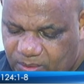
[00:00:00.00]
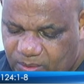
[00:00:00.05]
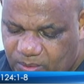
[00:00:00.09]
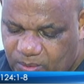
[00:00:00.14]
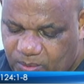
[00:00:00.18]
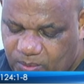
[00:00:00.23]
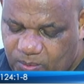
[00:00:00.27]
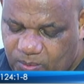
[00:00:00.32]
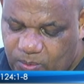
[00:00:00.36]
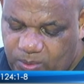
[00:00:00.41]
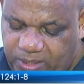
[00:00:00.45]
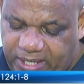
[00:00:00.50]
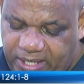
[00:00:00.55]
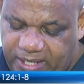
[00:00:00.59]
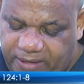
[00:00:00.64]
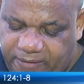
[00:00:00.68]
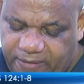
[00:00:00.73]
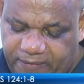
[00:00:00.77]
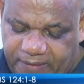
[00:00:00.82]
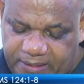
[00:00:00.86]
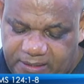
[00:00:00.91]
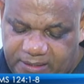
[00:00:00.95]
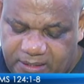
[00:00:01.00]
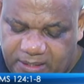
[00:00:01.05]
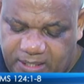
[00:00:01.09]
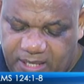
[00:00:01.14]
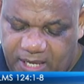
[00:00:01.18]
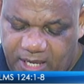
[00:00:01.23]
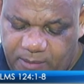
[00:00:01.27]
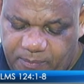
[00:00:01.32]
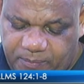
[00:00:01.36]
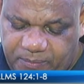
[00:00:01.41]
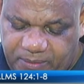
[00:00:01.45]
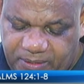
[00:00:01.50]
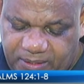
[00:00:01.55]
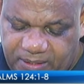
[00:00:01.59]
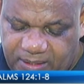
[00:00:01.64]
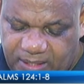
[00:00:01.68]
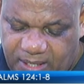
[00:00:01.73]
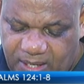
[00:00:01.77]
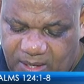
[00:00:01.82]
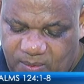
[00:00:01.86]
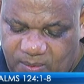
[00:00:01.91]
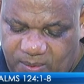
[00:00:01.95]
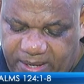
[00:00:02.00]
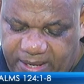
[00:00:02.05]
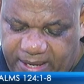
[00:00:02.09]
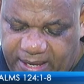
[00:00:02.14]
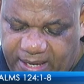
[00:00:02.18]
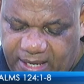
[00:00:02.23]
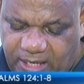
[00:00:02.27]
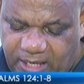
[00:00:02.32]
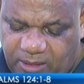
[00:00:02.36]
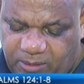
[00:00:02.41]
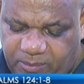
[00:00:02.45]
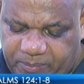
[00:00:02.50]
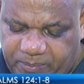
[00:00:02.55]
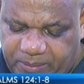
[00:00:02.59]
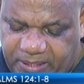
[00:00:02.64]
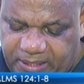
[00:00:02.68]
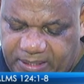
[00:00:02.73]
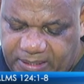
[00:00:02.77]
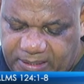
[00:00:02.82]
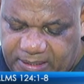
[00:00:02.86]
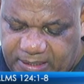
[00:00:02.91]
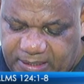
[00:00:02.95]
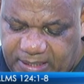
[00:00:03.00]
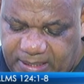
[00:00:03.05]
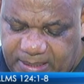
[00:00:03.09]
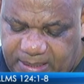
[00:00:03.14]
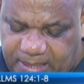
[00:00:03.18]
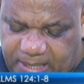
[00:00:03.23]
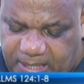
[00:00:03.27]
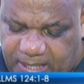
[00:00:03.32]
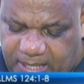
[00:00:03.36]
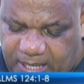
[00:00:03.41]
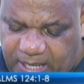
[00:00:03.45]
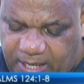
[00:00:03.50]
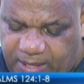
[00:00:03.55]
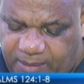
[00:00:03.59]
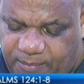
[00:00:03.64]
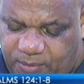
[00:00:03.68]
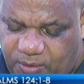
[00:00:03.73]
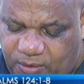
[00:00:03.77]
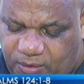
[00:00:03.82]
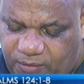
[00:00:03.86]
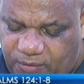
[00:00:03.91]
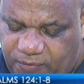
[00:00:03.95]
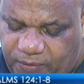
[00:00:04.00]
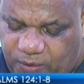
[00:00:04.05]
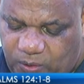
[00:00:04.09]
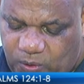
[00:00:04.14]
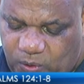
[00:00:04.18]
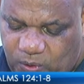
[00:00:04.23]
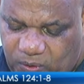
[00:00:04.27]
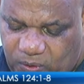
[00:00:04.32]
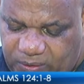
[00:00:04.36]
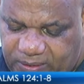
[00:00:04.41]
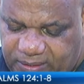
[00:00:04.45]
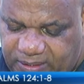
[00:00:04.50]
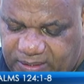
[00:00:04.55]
We have escaped. Our help is in the name of the Lord,